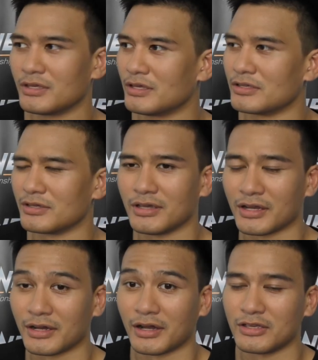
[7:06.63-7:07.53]
He
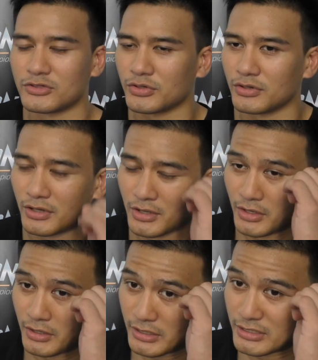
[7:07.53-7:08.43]
uh, he threw.
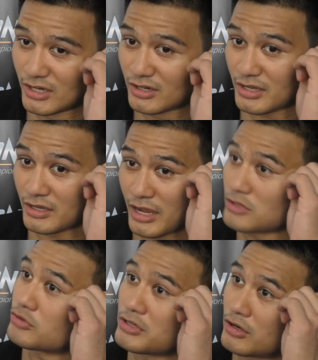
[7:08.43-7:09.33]
He knocked uh,
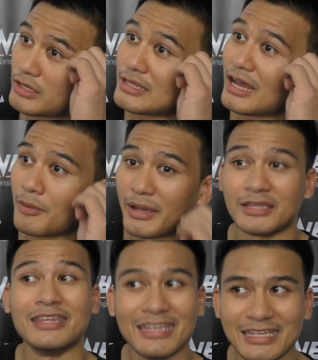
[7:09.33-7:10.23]
Andrew Leonin down by the
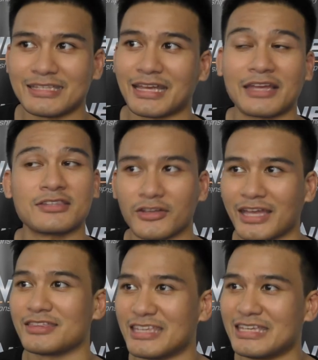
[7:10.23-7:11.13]
knee, and I saw
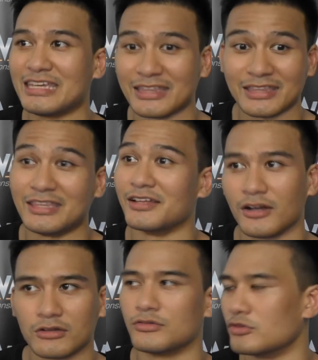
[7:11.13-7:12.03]
that knee in the
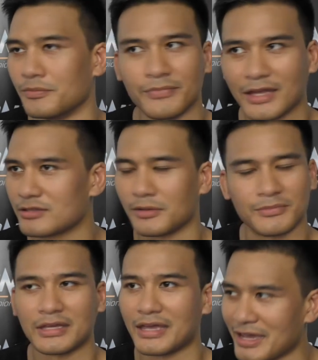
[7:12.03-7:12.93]
locker room. That's
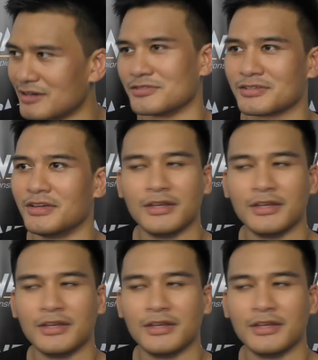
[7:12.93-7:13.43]
something else.